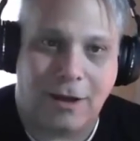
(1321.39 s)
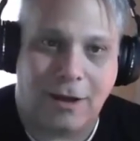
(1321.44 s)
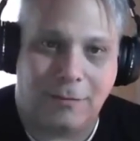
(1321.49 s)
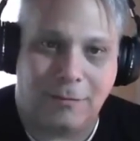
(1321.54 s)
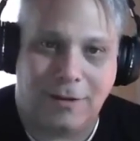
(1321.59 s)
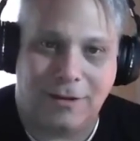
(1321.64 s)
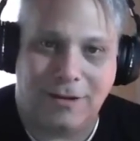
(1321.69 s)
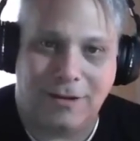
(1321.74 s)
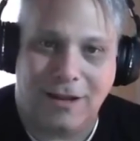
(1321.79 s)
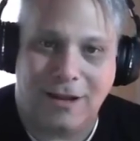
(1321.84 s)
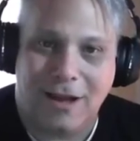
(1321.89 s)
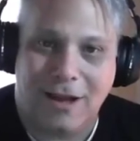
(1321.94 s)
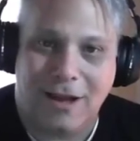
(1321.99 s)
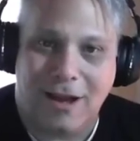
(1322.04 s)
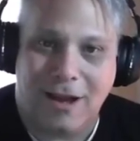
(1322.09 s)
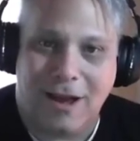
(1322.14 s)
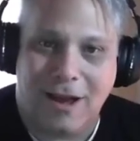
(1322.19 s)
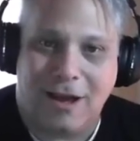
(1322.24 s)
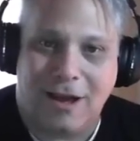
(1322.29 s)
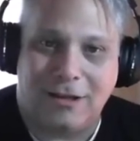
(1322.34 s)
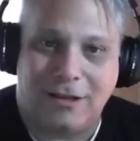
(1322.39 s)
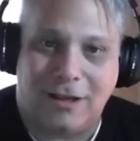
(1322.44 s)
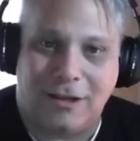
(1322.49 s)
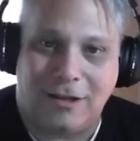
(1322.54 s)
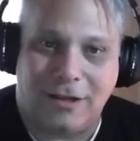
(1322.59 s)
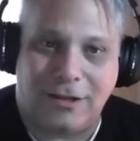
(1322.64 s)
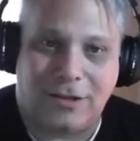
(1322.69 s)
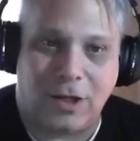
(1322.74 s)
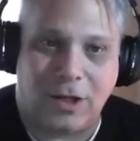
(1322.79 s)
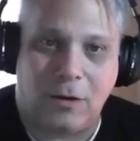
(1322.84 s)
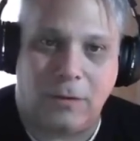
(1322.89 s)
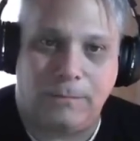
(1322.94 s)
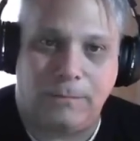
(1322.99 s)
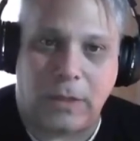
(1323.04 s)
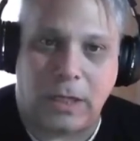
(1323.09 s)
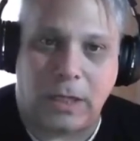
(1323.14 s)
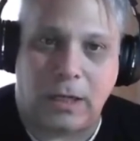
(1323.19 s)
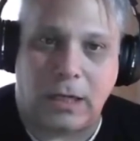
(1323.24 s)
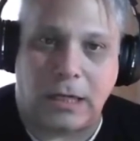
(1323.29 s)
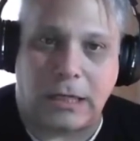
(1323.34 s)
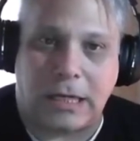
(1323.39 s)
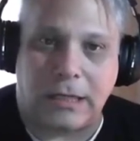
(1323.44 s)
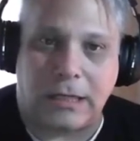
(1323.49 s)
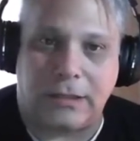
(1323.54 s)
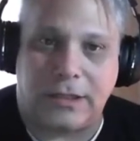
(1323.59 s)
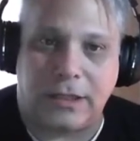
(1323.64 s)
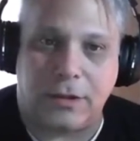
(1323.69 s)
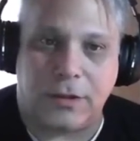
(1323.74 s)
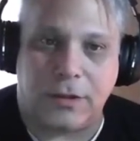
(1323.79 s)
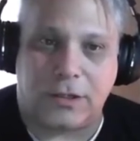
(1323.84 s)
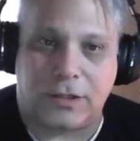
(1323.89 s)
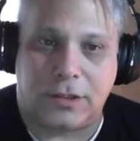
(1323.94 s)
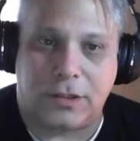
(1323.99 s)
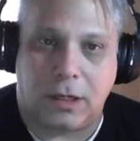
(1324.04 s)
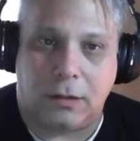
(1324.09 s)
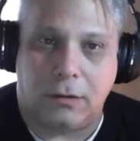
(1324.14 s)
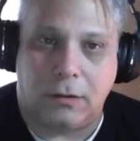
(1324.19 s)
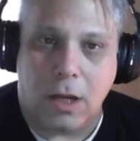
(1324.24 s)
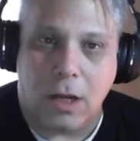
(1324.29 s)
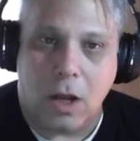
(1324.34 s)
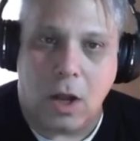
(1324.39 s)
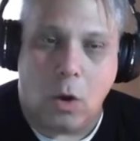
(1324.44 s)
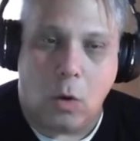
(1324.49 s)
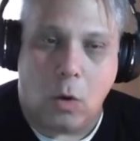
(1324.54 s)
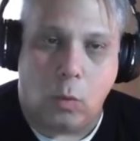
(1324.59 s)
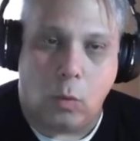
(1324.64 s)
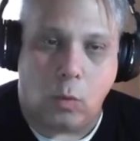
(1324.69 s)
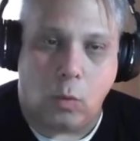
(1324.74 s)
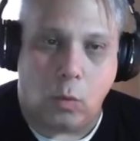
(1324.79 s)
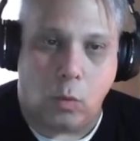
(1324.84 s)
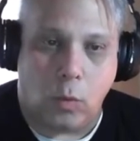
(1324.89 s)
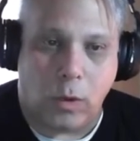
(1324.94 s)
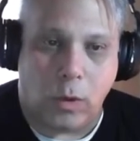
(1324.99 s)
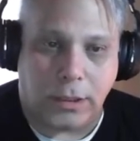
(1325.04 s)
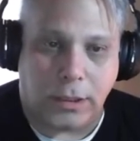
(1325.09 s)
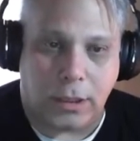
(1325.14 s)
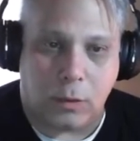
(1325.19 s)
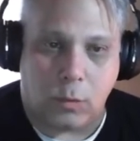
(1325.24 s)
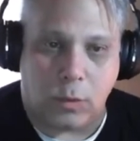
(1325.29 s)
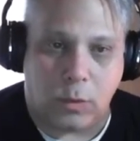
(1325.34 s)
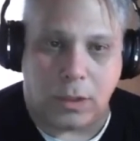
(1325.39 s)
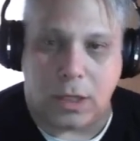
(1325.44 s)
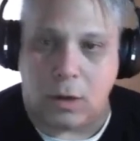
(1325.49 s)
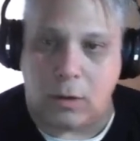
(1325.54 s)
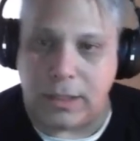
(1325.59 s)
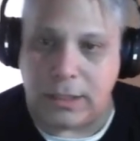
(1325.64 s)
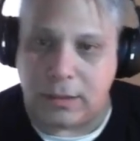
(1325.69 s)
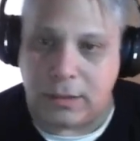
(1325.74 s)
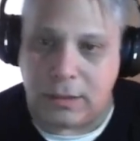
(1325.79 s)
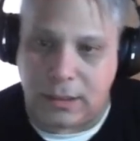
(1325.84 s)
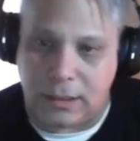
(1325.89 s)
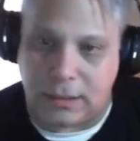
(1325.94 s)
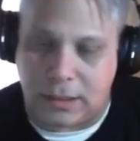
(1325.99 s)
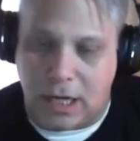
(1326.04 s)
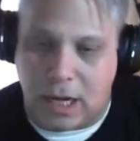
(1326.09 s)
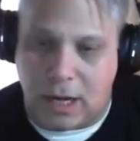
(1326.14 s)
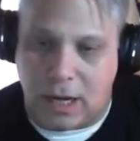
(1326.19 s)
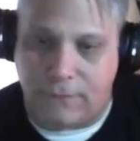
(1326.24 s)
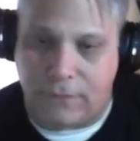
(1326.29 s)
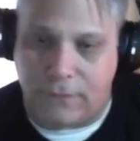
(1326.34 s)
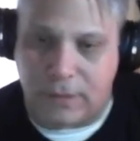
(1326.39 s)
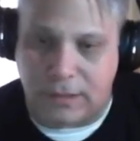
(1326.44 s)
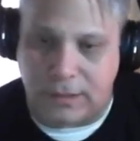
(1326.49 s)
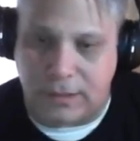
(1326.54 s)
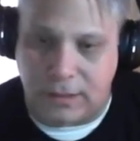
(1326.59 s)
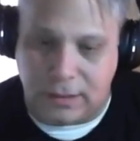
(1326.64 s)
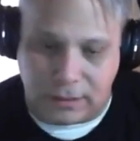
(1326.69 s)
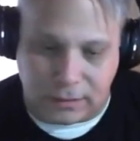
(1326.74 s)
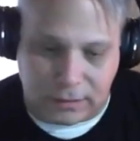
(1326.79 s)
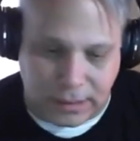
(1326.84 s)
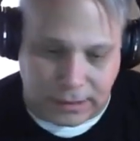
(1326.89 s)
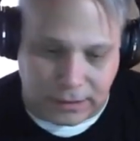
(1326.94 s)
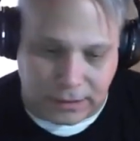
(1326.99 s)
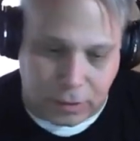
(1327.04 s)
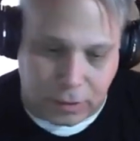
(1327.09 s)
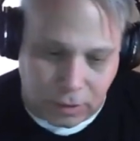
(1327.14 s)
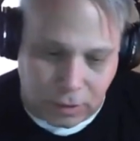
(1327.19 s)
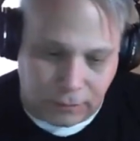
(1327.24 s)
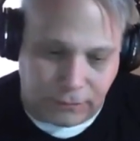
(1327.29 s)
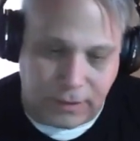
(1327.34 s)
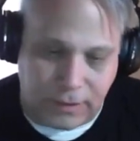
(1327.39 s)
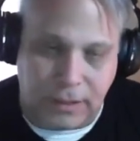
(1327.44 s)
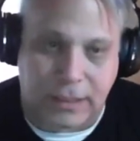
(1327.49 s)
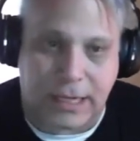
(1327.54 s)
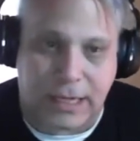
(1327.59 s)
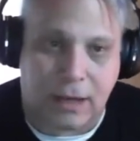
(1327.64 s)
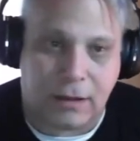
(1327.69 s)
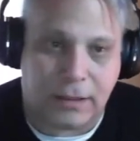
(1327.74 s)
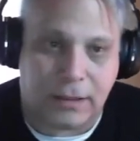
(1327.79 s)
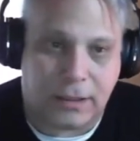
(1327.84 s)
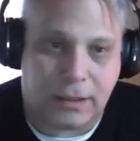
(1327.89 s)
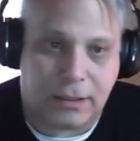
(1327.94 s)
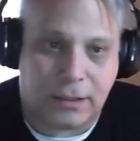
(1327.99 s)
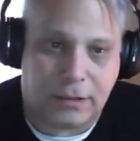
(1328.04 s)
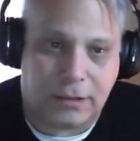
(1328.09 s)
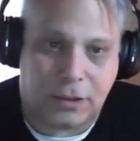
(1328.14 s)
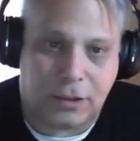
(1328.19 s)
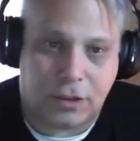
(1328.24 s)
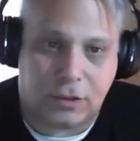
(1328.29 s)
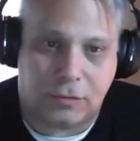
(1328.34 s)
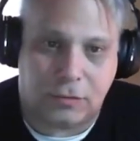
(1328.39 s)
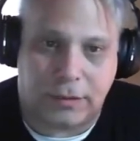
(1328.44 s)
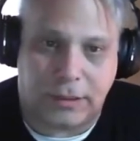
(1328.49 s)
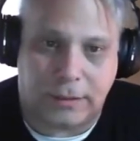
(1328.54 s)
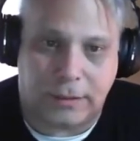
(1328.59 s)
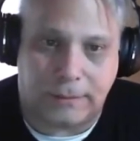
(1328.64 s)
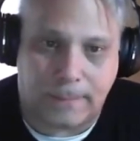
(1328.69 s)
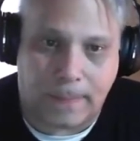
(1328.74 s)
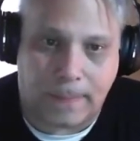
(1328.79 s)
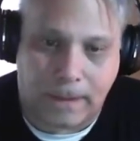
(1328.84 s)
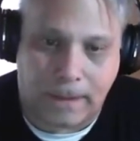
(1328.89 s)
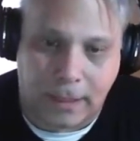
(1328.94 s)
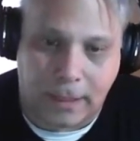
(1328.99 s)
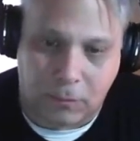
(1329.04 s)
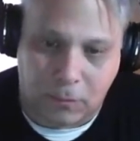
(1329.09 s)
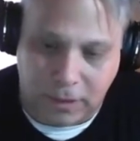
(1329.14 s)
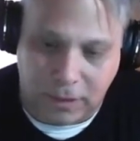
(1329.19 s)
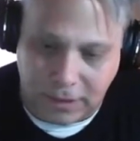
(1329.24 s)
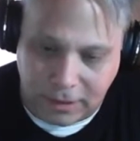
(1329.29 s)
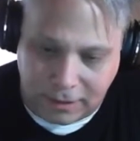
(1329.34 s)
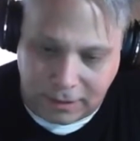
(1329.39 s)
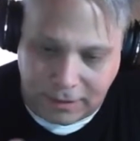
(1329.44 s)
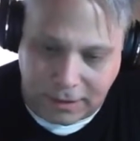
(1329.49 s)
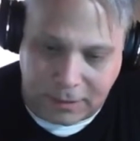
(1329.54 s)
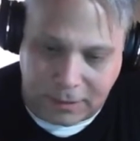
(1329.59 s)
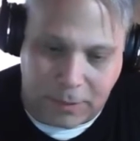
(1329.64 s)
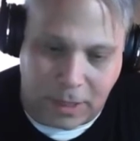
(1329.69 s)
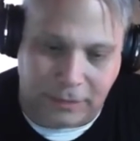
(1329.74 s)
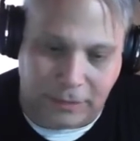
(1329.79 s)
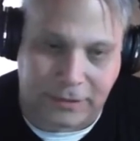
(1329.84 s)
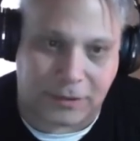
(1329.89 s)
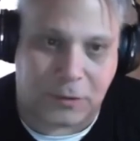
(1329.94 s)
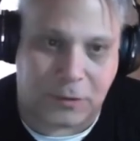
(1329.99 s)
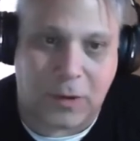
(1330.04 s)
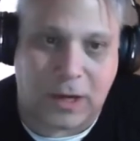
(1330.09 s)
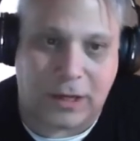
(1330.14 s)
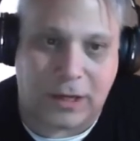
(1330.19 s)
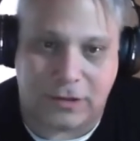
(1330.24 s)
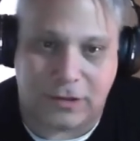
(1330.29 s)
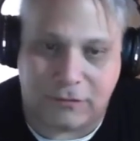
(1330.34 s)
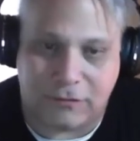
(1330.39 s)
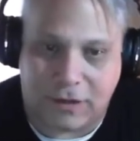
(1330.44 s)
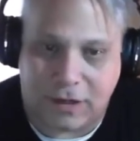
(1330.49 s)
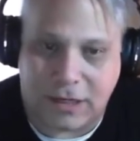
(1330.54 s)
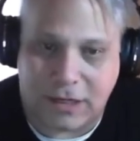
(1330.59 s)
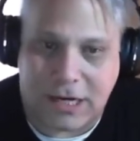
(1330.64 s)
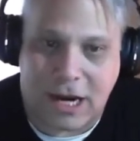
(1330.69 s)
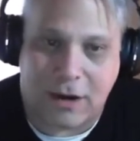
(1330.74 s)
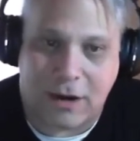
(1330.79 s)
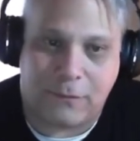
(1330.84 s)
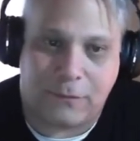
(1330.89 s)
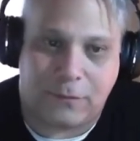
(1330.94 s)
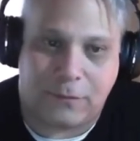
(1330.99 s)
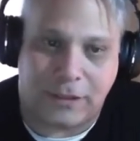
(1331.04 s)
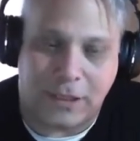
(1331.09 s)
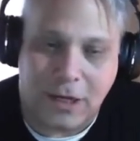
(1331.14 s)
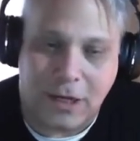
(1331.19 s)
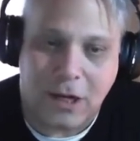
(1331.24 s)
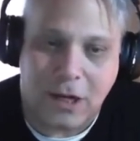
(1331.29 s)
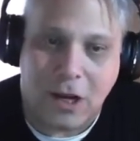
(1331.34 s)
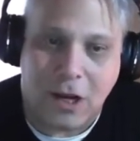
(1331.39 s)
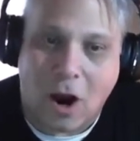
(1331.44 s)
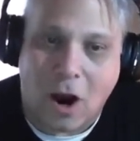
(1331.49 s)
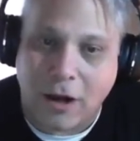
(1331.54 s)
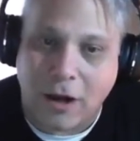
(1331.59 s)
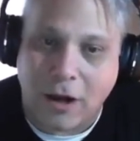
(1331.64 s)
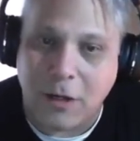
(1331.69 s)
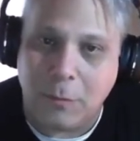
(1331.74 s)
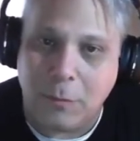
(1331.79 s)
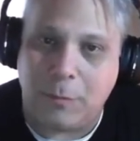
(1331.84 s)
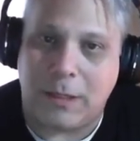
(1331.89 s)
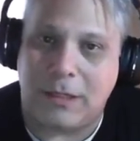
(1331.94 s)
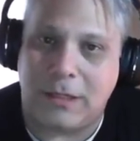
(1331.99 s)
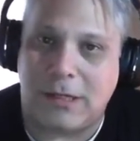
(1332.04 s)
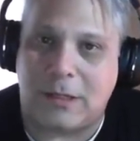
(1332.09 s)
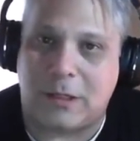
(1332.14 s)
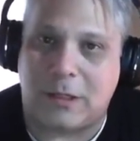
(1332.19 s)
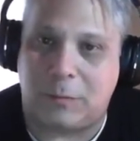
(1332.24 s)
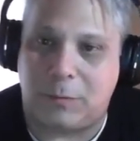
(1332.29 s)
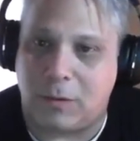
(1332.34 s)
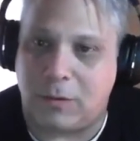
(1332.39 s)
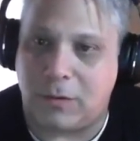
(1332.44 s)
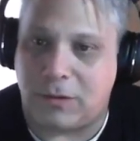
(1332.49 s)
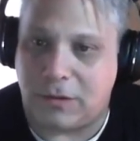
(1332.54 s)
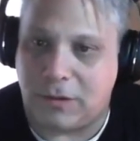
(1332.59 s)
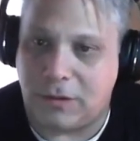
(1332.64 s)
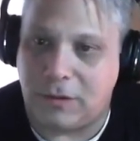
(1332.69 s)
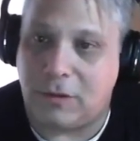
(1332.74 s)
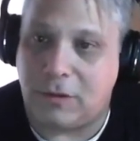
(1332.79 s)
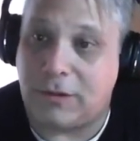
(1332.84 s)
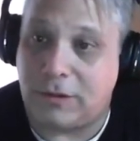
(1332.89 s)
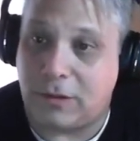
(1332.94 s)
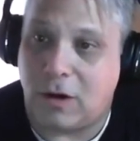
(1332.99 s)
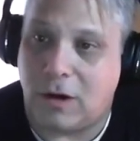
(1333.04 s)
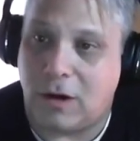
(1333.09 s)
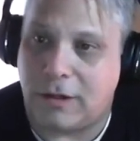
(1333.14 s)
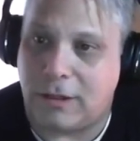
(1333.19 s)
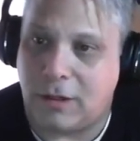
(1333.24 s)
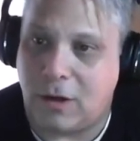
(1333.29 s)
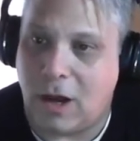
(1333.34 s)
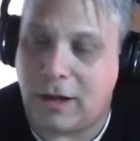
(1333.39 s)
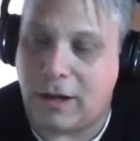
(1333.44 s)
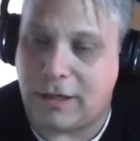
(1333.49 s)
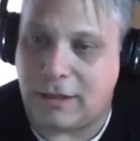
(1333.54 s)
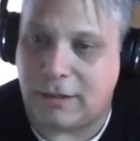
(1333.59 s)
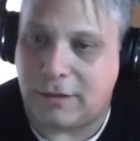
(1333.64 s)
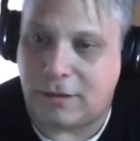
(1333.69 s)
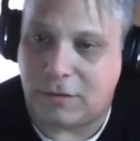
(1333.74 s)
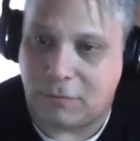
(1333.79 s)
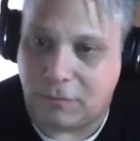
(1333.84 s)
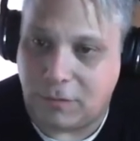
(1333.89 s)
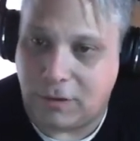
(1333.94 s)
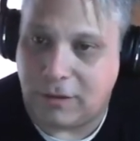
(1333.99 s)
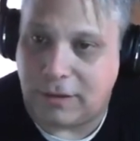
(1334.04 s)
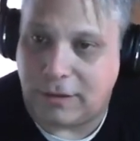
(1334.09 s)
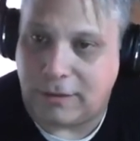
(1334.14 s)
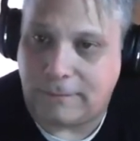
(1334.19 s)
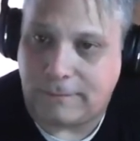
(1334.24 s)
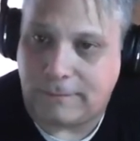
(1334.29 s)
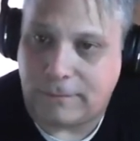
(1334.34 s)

Um, so consider this though. We're, you know, we're going to these conferences that serve the accounting industry, and I want you to think about this question very carefully. Are you being exposed to your target audience, really?